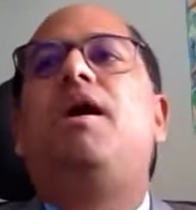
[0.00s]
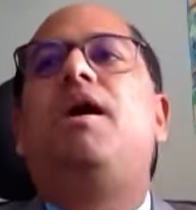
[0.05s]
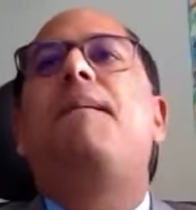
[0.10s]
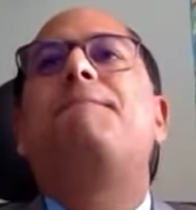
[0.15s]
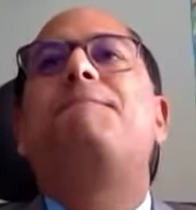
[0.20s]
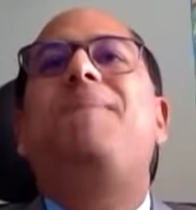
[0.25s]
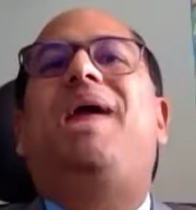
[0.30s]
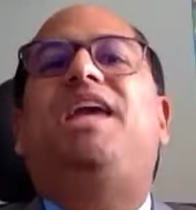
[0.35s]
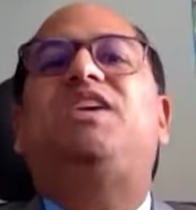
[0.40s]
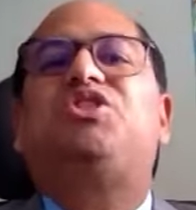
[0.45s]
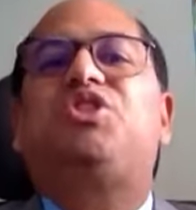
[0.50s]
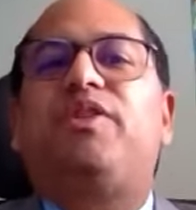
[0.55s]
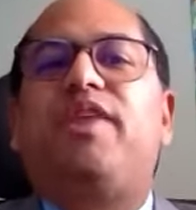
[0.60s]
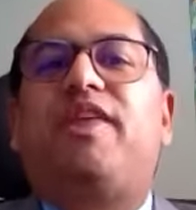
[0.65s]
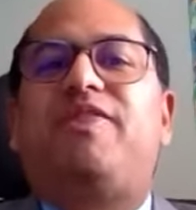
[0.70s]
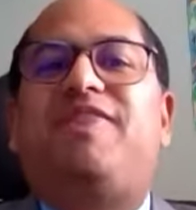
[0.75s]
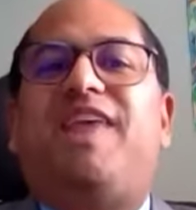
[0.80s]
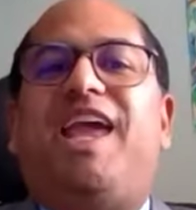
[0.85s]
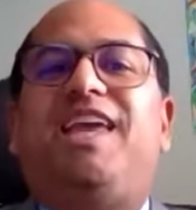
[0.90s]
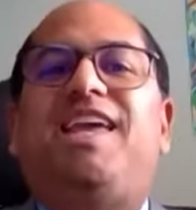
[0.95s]
make sure
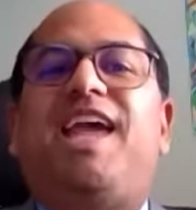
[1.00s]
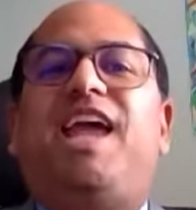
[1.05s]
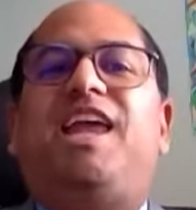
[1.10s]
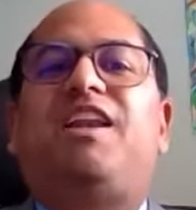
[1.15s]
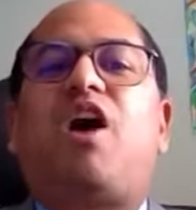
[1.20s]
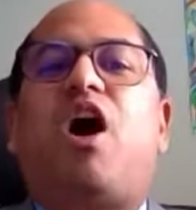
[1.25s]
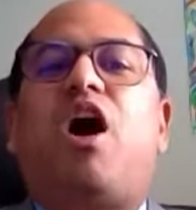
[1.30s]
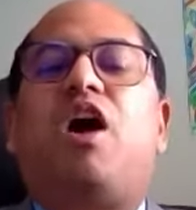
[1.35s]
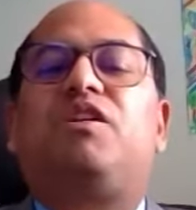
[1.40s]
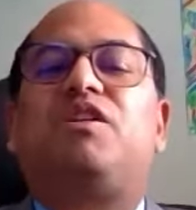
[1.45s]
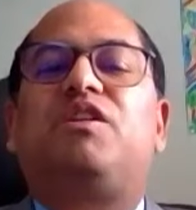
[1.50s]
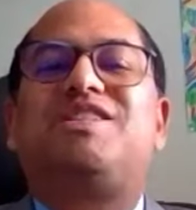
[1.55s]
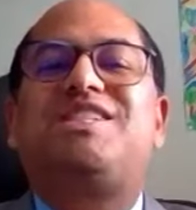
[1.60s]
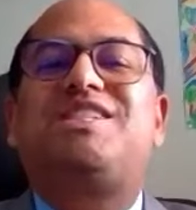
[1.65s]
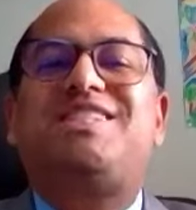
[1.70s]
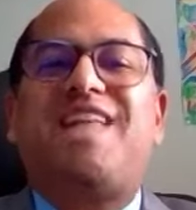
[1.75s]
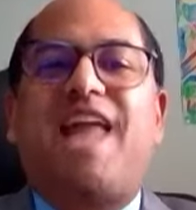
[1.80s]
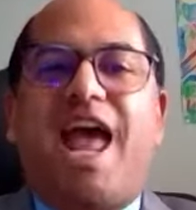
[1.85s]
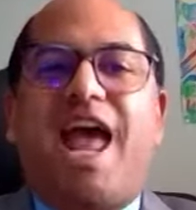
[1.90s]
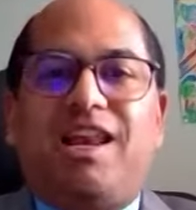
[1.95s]
that they gain
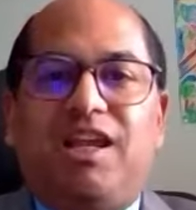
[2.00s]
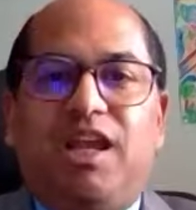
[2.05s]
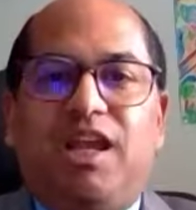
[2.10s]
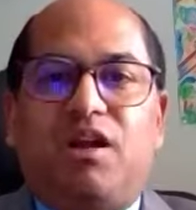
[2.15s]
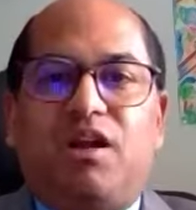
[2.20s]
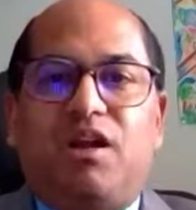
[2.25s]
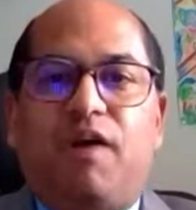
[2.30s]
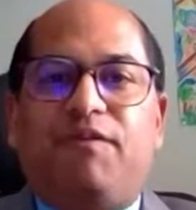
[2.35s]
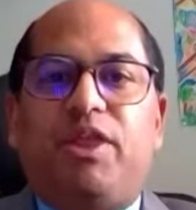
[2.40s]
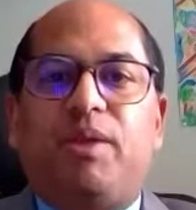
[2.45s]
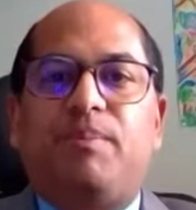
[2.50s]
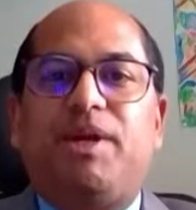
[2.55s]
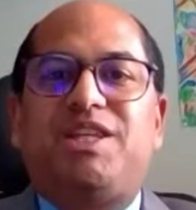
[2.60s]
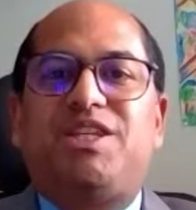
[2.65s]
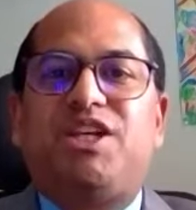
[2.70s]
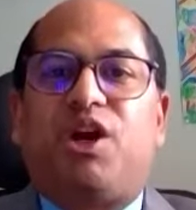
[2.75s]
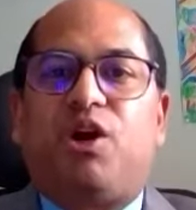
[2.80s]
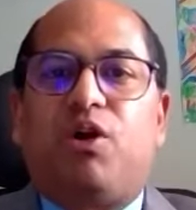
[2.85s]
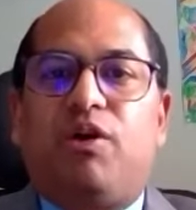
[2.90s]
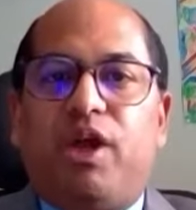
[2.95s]
understanding of the
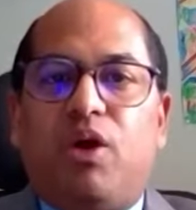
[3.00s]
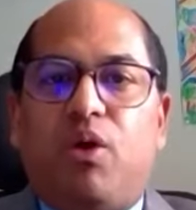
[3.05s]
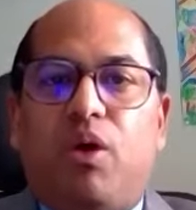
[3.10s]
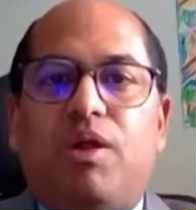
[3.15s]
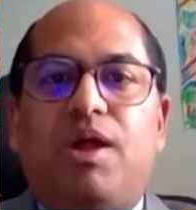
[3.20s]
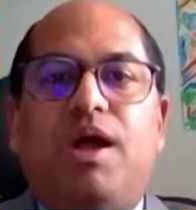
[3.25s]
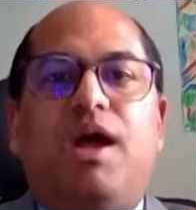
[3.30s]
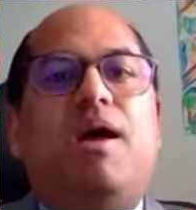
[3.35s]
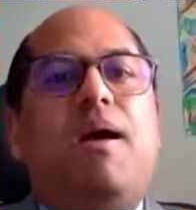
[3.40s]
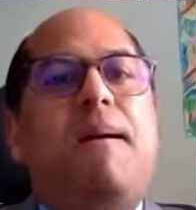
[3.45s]
material.